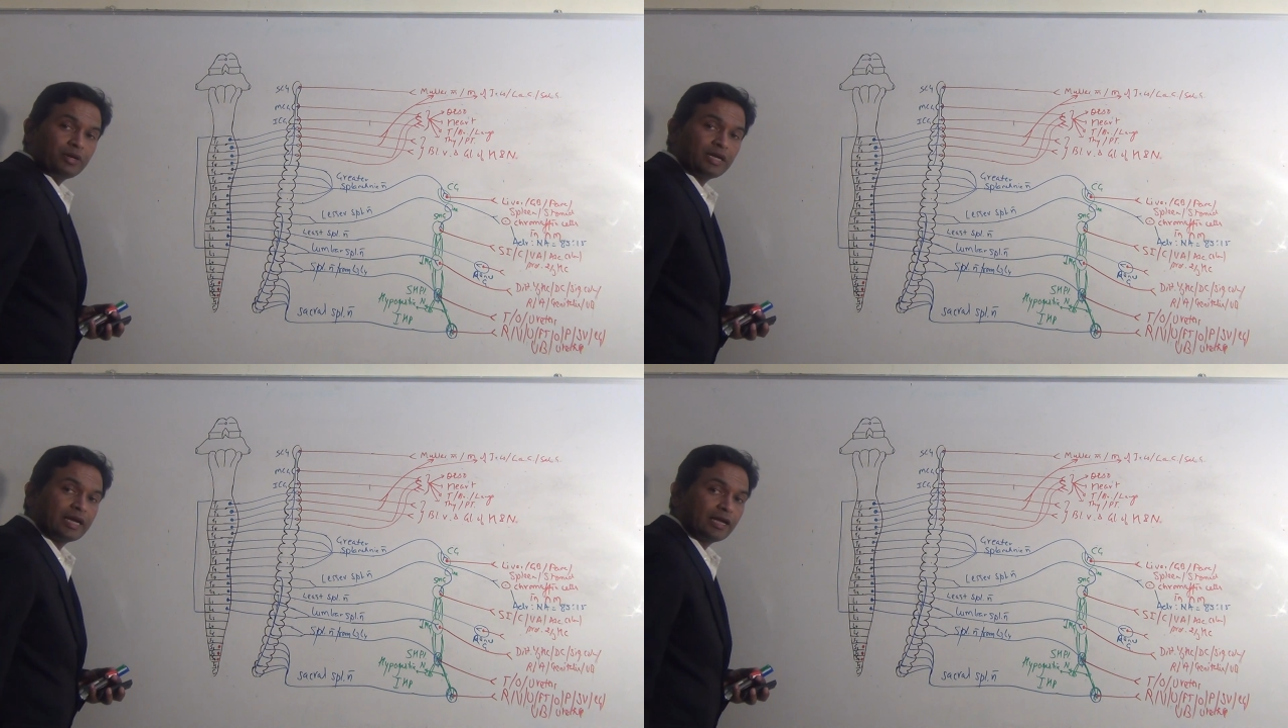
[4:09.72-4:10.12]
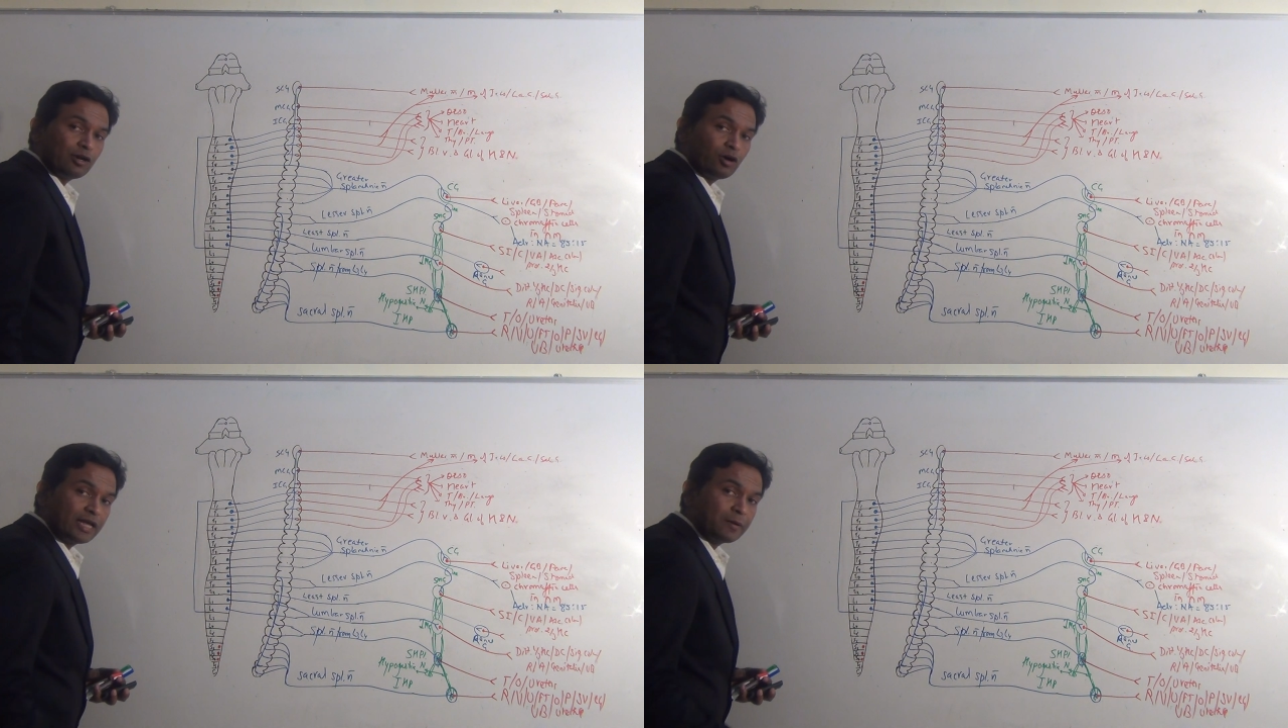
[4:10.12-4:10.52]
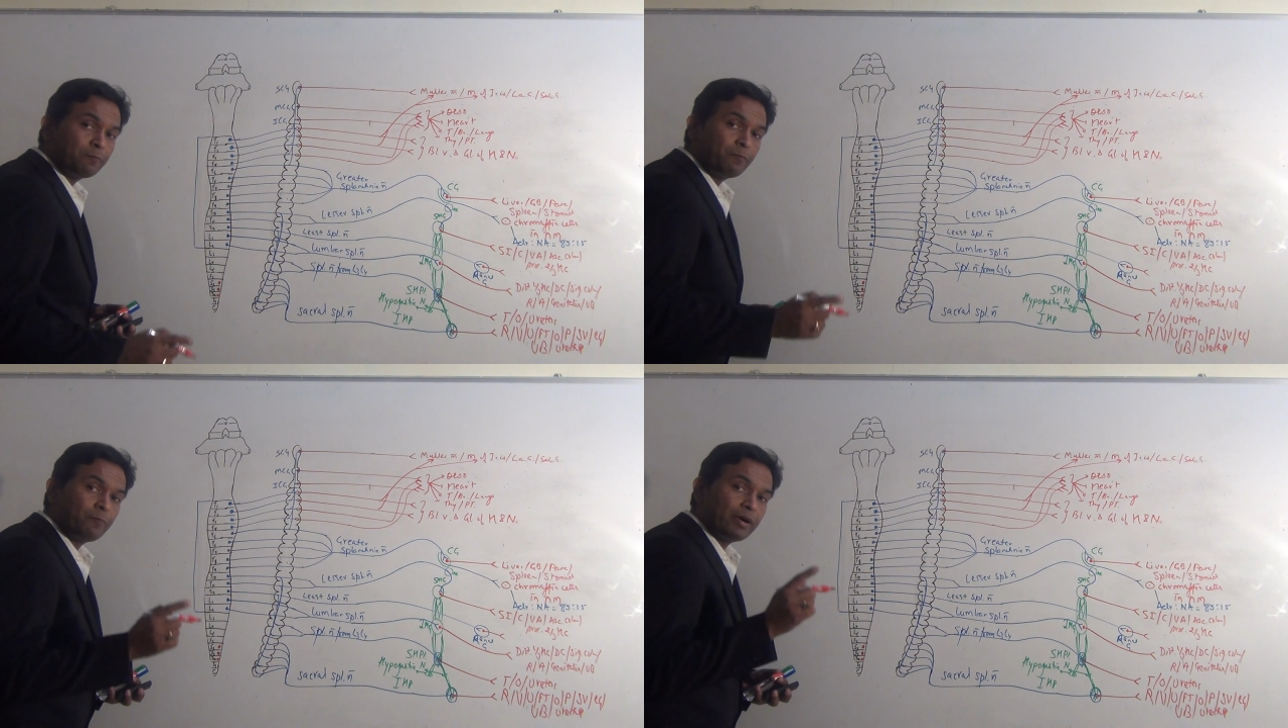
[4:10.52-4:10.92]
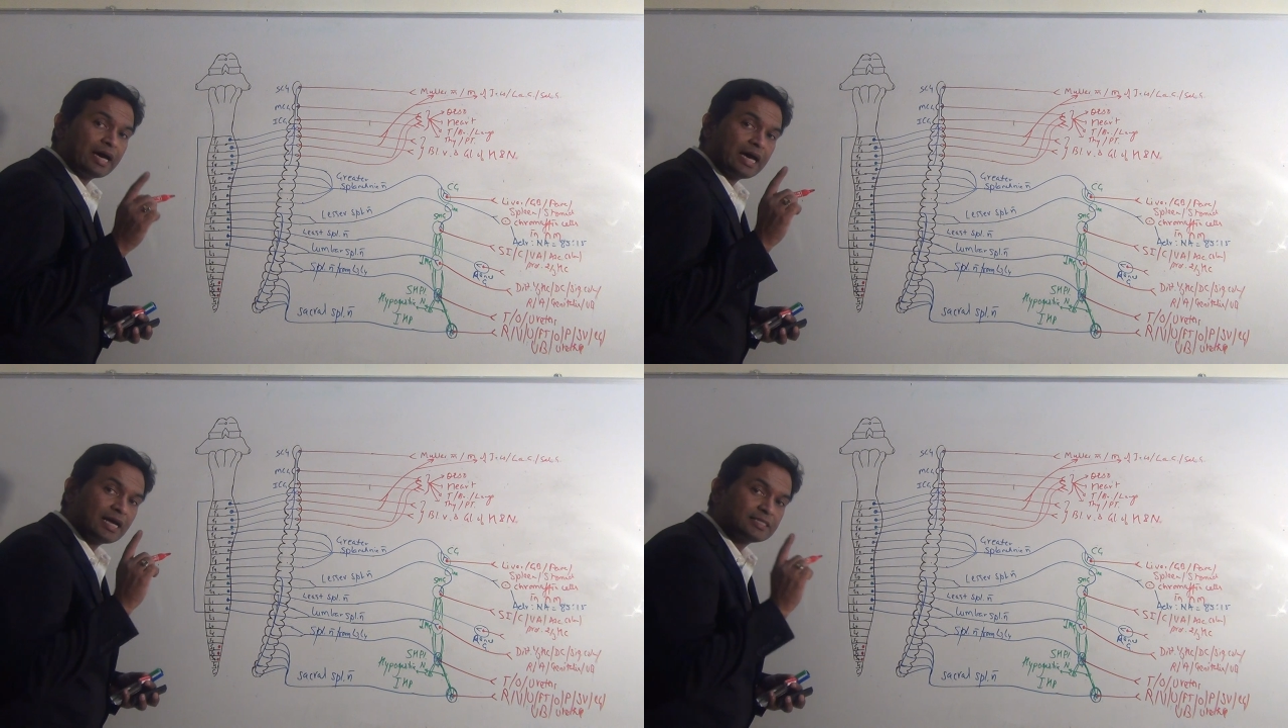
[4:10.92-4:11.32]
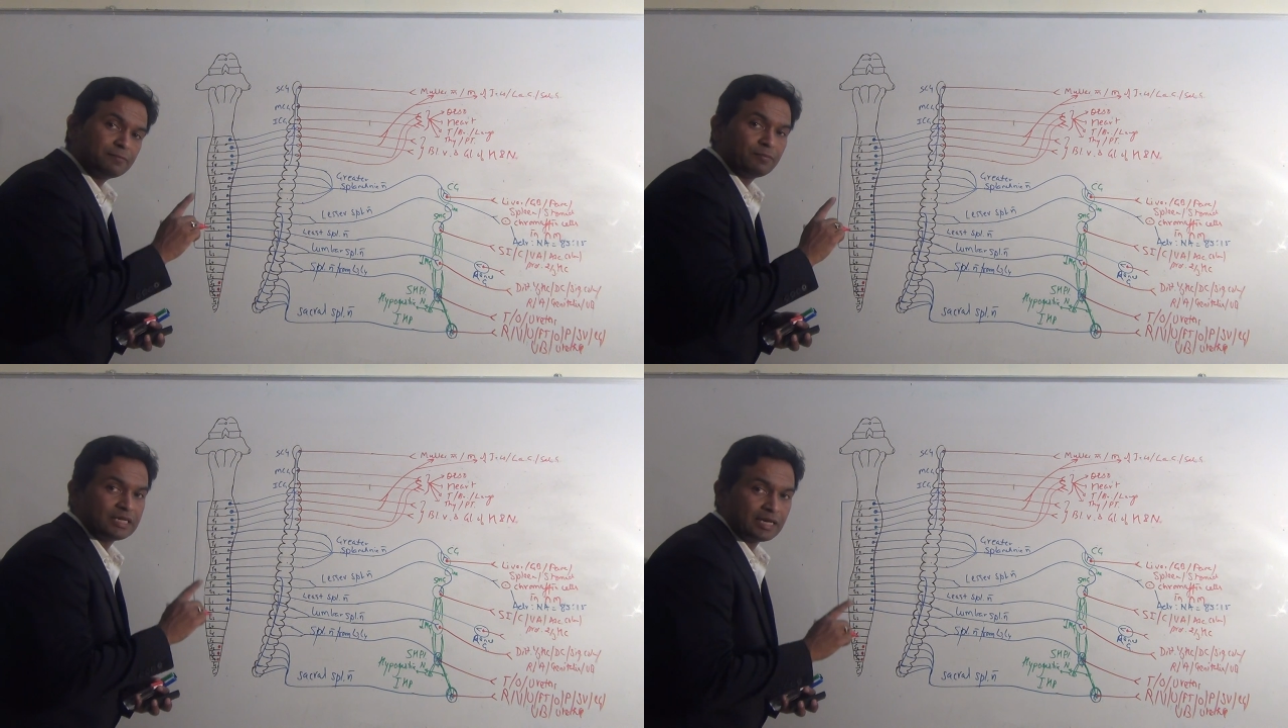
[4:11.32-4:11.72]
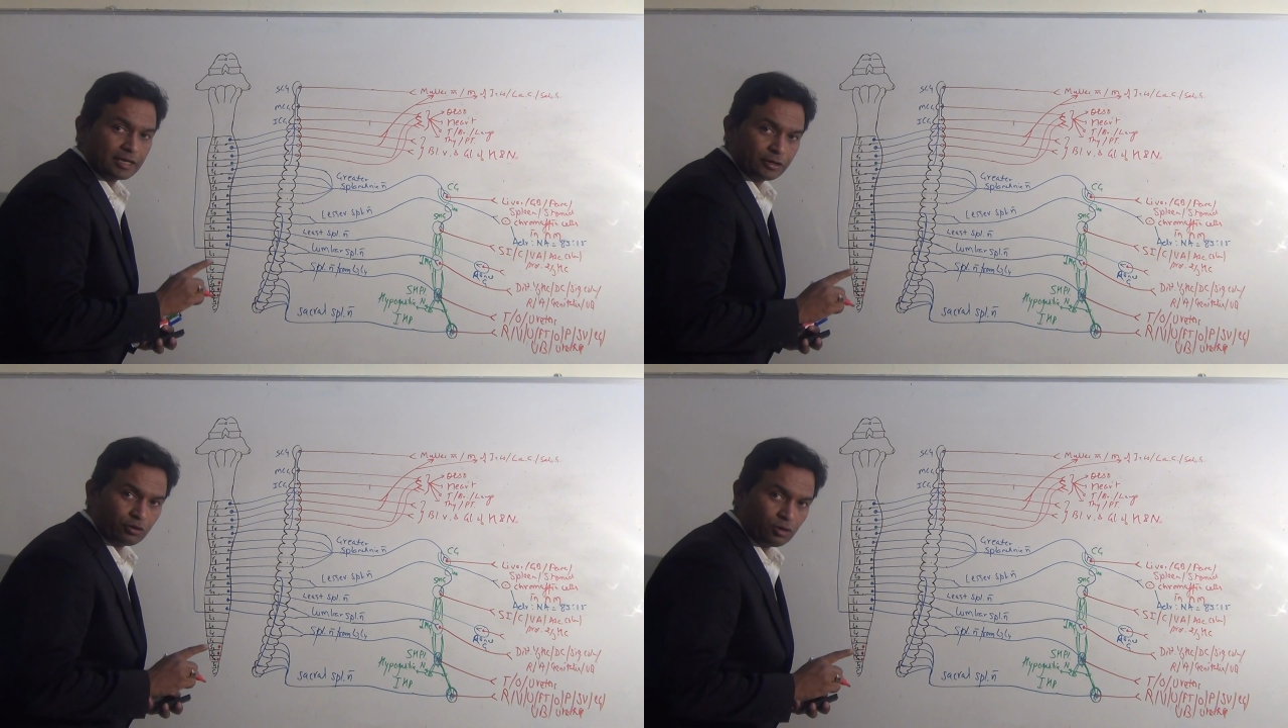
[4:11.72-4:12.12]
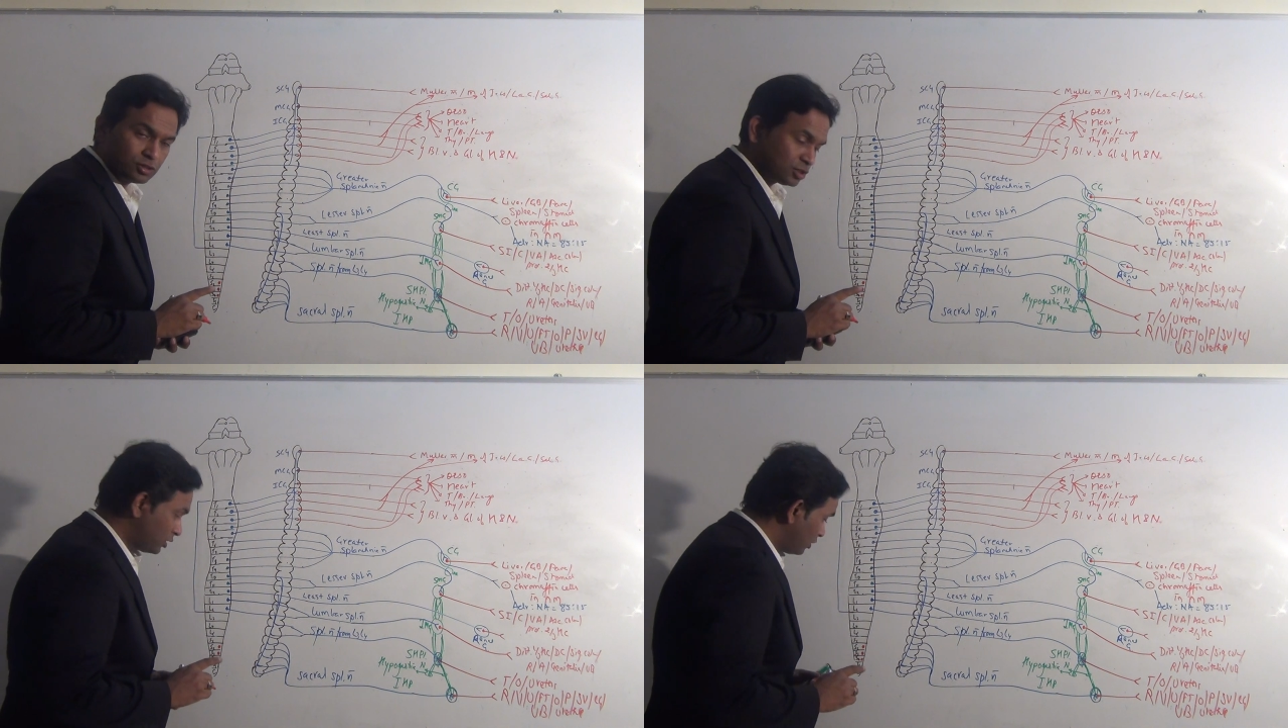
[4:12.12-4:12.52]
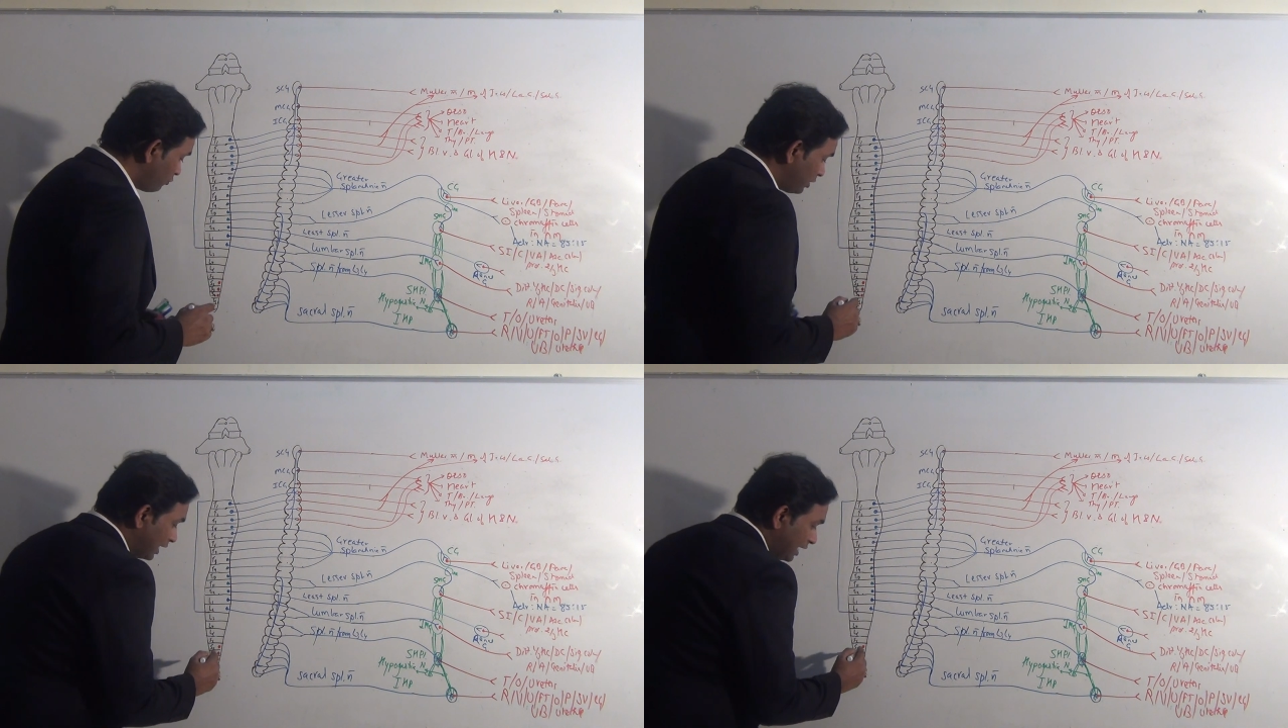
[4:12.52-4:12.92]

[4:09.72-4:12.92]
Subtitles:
preganglionic parasympathetic neurons will